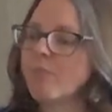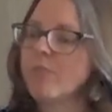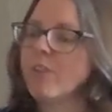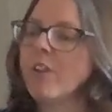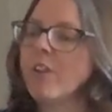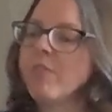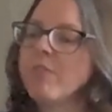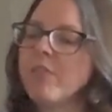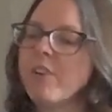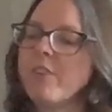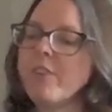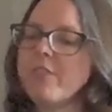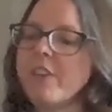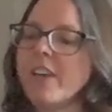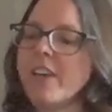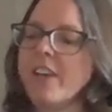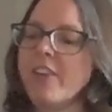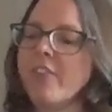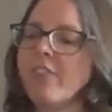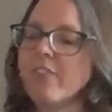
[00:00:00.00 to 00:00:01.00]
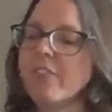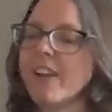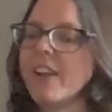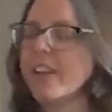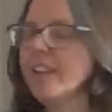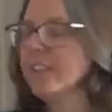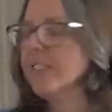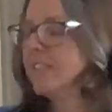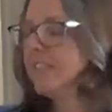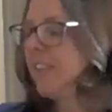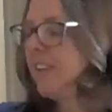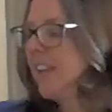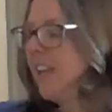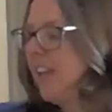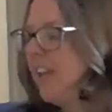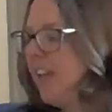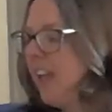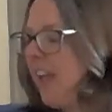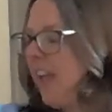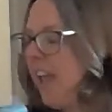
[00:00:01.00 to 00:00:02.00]
No? Okay, great.
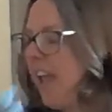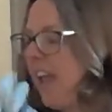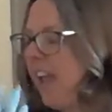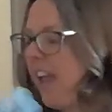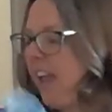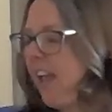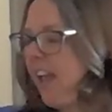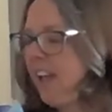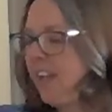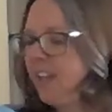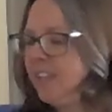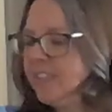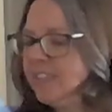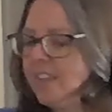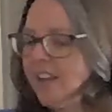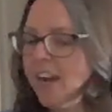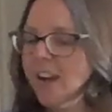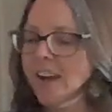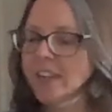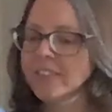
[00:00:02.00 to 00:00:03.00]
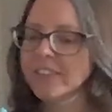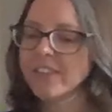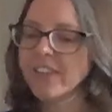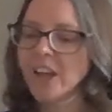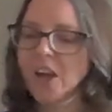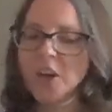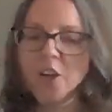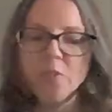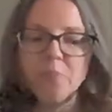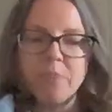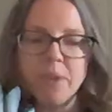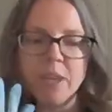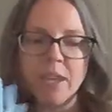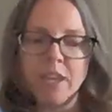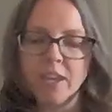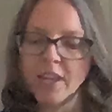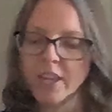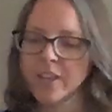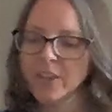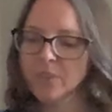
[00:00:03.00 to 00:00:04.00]
And tell me,
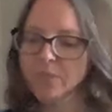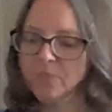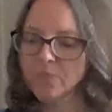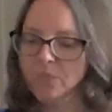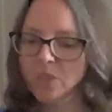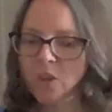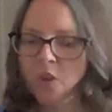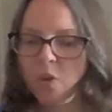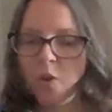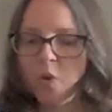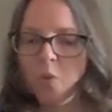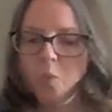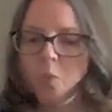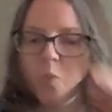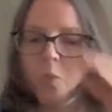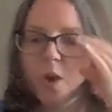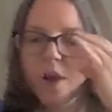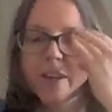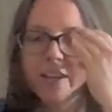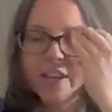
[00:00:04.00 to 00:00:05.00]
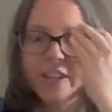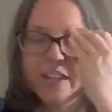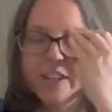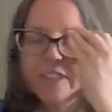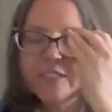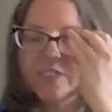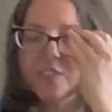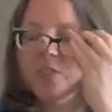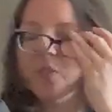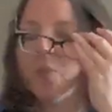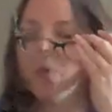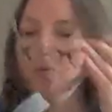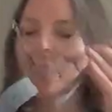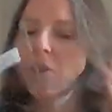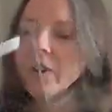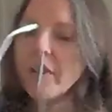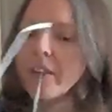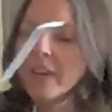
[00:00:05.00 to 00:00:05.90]
what is your